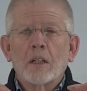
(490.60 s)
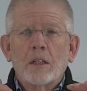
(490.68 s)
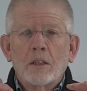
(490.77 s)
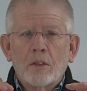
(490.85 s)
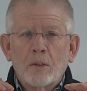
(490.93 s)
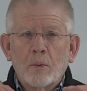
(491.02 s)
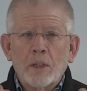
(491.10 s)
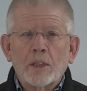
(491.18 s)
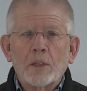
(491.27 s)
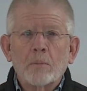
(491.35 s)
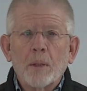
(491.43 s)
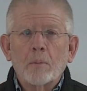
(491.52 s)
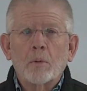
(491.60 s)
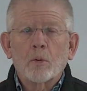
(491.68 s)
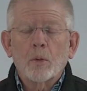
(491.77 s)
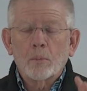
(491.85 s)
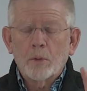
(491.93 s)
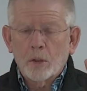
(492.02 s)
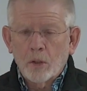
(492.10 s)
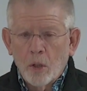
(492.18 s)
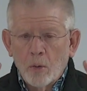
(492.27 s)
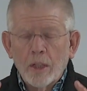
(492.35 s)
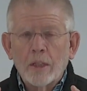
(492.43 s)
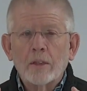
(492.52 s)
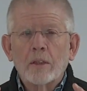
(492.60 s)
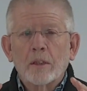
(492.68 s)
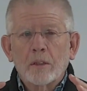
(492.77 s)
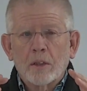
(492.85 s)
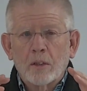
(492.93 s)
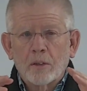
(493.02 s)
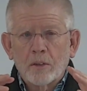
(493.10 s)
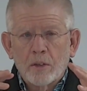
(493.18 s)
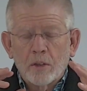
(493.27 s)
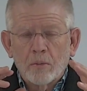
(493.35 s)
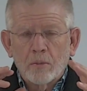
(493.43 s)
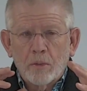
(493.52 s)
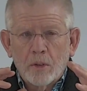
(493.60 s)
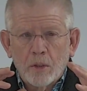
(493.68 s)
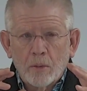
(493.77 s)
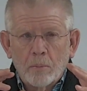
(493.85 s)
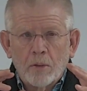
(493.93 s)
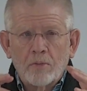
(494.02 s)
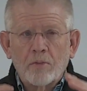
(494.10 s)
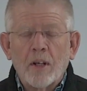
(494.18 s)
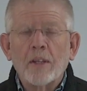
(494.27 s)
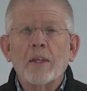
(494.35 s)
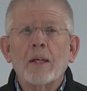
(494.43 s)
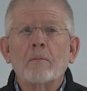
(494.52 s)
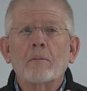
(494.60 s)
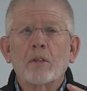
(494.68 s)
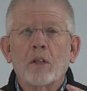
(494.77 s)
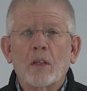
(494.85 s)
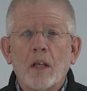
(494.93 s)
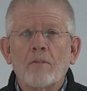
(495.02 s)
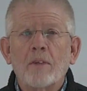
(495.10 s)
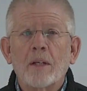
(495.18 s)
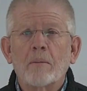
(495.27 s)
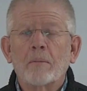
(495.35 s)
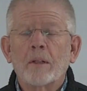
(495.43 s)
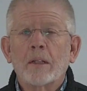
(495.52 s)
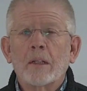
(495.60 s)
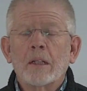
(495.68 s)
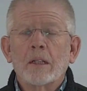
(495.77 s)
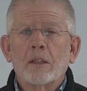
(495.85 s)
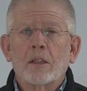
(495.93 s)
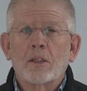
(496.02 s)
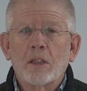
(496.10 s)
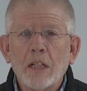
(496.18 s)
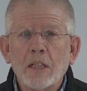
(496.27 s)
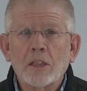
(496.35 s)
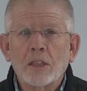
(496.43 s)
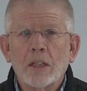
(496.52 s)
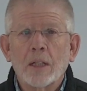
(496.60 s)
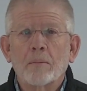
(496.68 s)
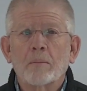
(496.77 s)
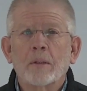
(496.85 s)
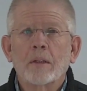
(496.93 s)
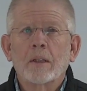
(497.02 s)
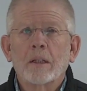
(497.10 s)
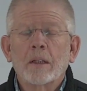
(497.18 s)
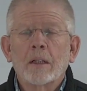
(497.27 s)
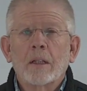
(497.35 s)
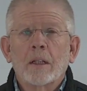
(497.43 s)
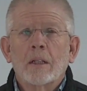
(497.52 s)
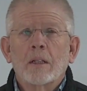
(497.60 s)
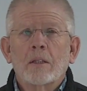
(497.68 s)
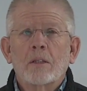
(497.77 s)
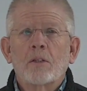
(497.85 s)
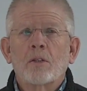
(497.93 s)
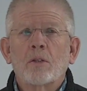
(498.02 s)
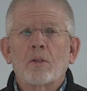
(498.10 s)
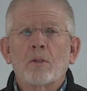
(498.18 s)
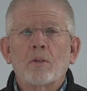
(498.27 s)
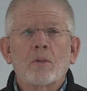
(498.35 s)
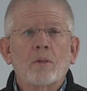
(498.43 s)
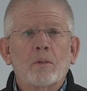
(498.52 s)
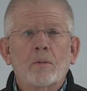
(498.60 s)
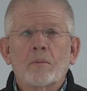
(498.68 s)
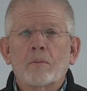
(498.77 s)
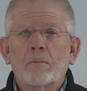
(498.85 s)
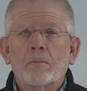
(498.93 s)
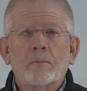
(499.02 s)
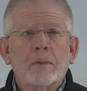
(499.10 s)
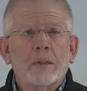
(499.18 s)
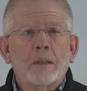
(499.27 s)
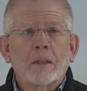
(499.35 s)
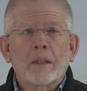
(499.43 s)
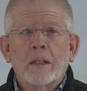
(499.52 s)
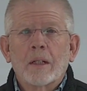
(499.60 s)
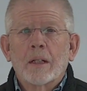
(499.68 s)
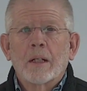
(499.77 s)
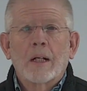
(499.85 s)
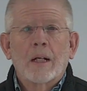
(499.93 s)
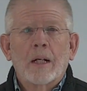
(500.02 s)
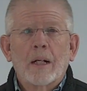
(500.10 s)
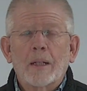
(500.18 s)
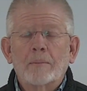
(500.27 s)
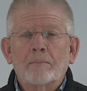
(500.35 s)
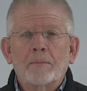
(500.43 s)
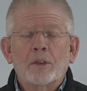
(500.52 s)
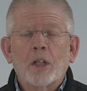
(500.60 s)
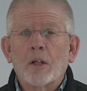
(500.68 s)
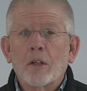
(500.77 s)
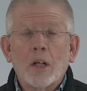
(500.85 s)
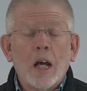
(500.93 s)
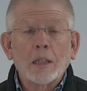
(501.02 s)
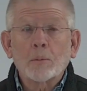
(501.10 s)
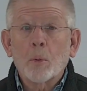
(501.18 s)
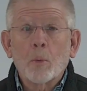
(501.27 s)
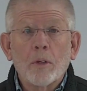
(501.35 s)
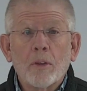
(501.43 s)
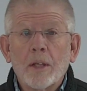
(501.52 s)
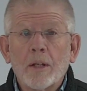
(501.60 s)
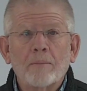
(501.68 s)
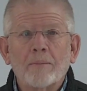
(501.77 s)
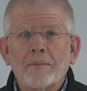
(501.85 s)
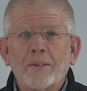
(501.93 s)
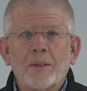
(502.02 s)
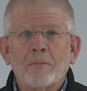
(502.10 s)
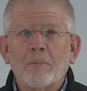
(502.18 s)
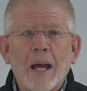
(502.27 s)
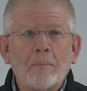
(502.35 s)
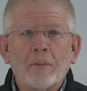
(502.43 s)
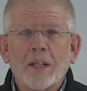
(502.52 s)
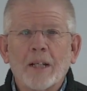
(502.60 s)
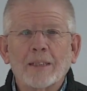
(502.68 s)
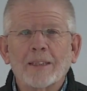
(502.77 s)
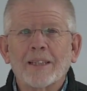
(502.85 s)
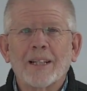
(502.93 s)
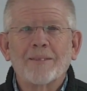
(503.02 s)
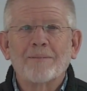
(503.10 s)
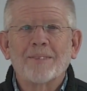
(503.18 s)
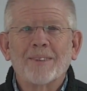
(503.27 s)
to reach a people group, to go in, to, to, to befriend them, to love them, to teach them, to uh, share the gospel with them, to baptize them.